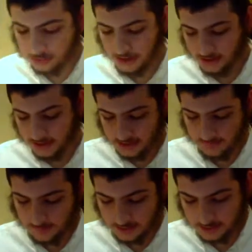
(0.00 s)
completely
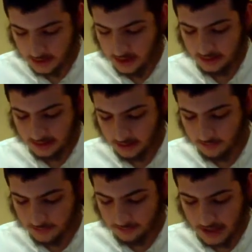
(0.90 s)
different
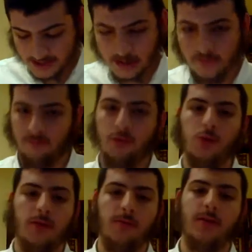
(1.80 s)
matzavim,
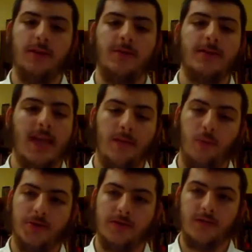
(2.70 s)
two completely different
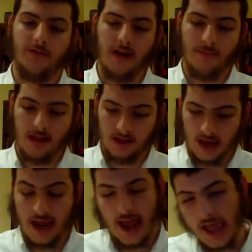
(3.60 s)
standpoints of David
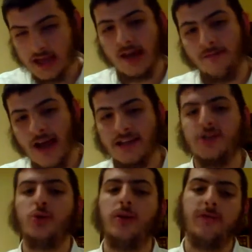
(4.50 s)
HaMelech, and in fact
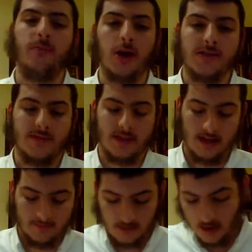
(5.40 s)
it's two different parts of his
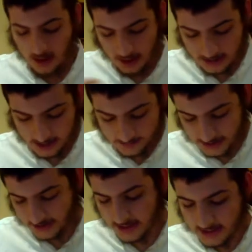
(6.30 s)
life. In Psalm
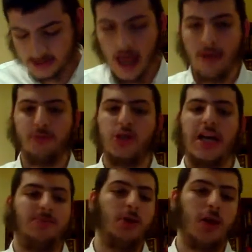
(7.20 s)
60, it's a time of
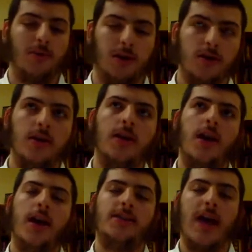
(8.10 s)
shas milchama,
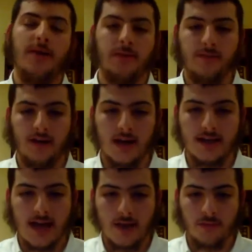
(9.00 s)
a
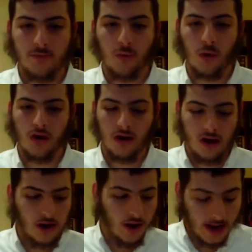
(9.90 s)
time of
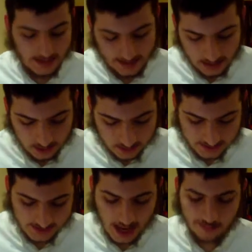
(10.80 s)
war, and here
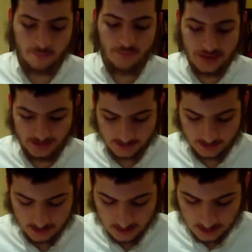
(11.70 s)
it's a time of
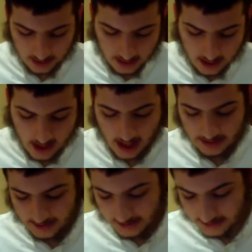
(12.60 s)
peace.
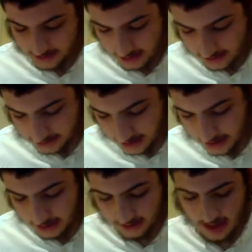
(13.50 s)
And he's
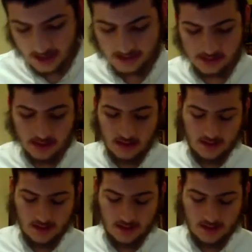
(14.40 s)
saying that